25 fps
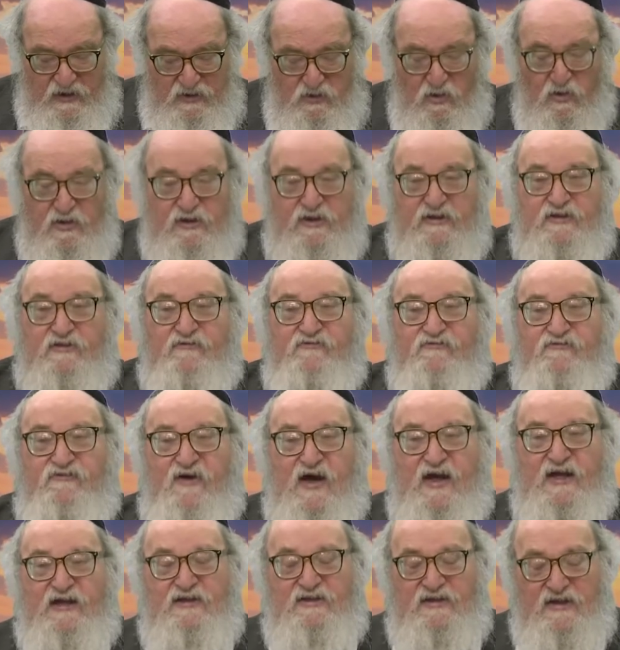in order to
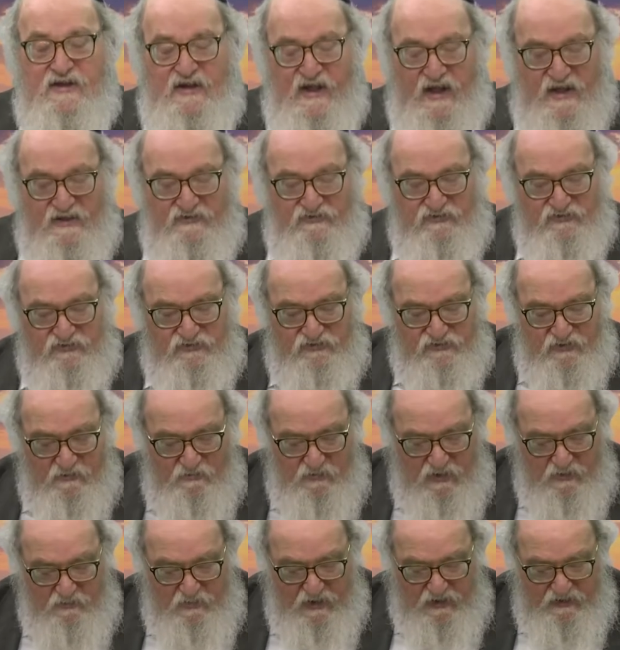fight against
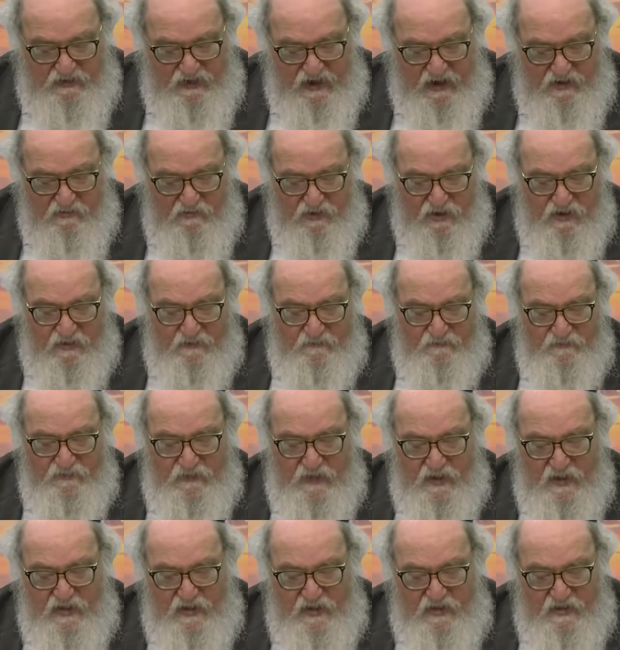Shimi ben Gera.
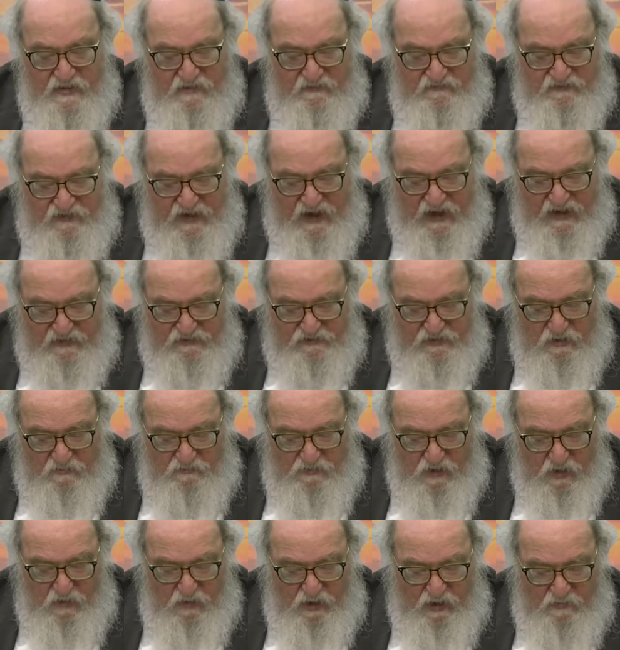
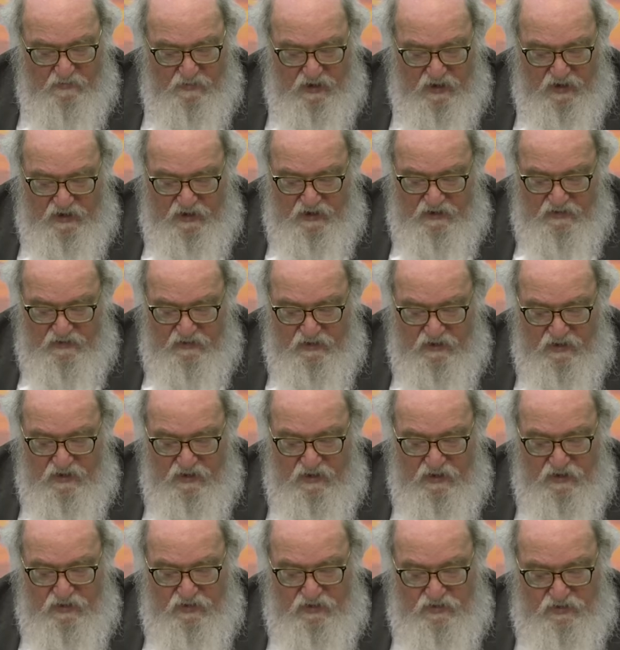V'yata po amayid,
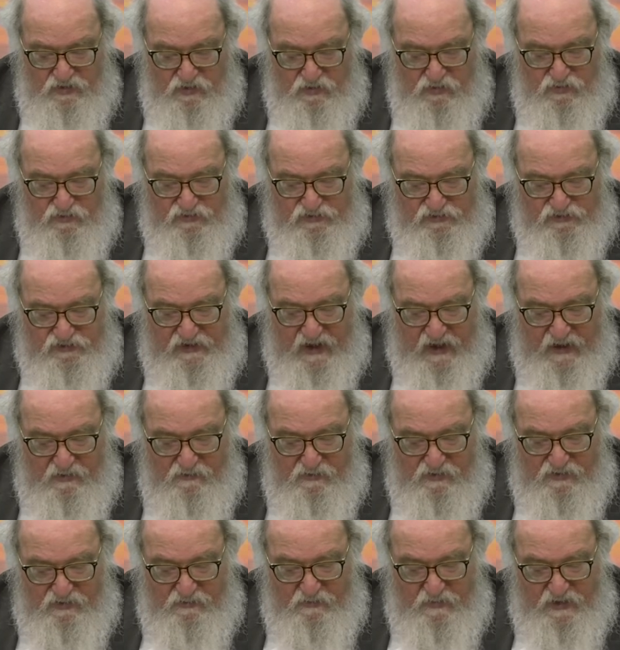you
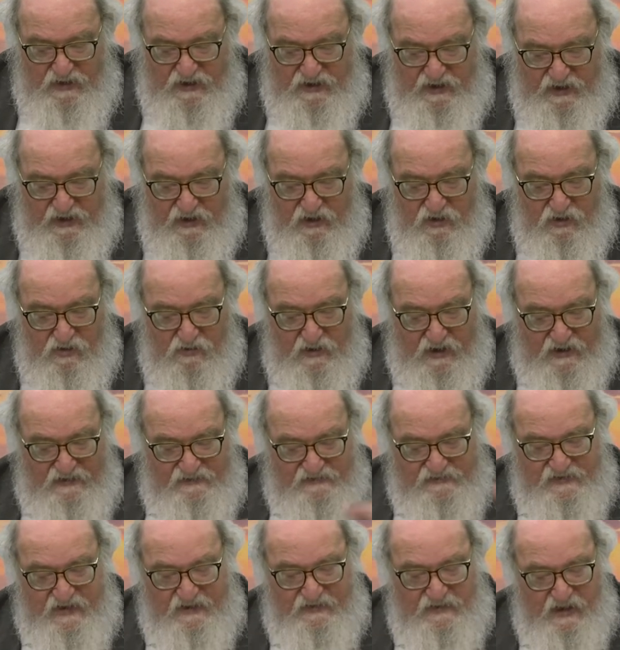stay with me here
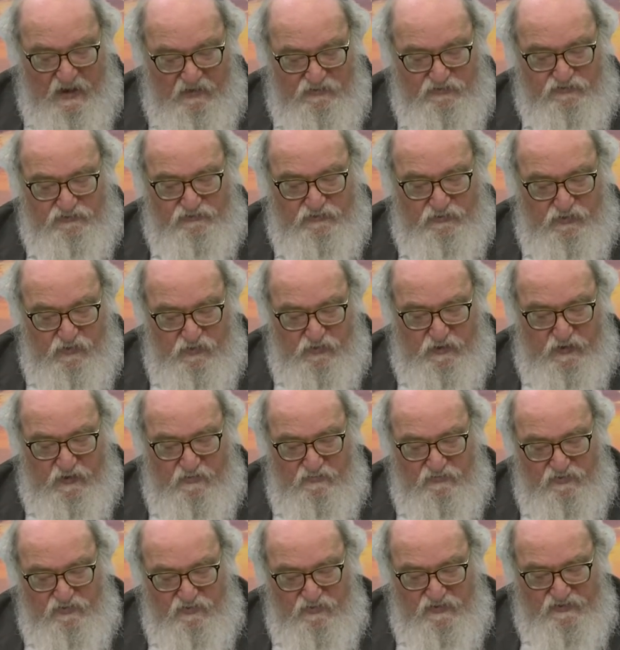and send out
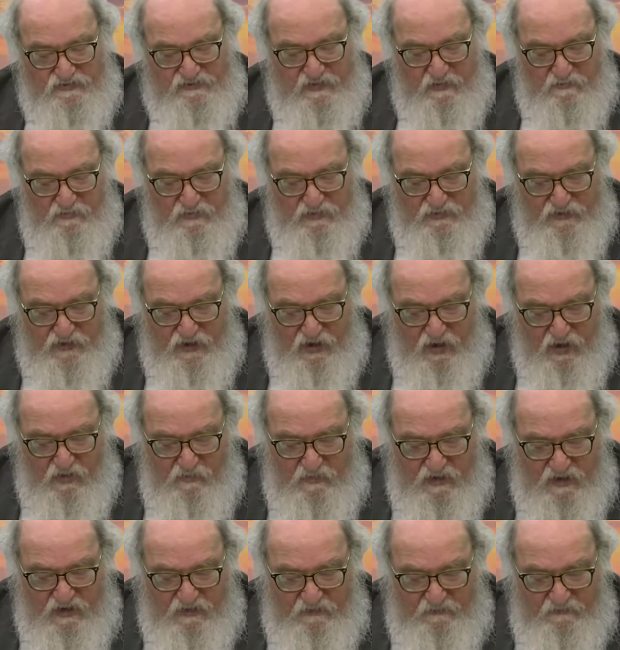shluchim to assemble the
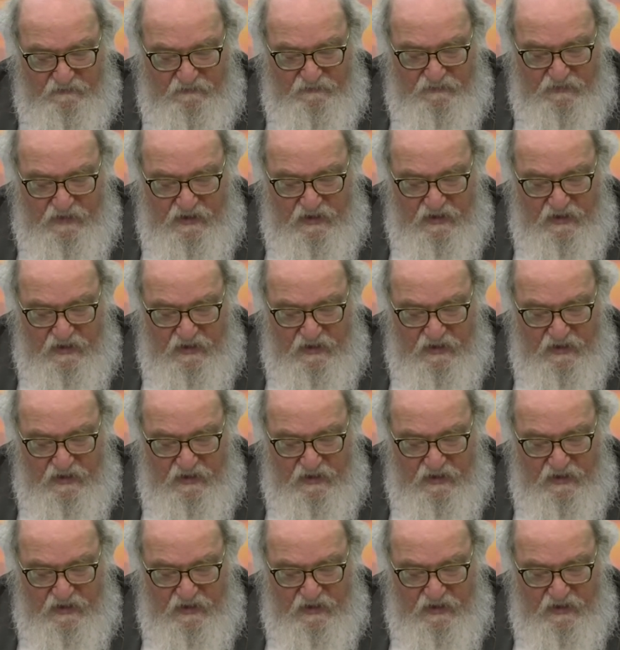army.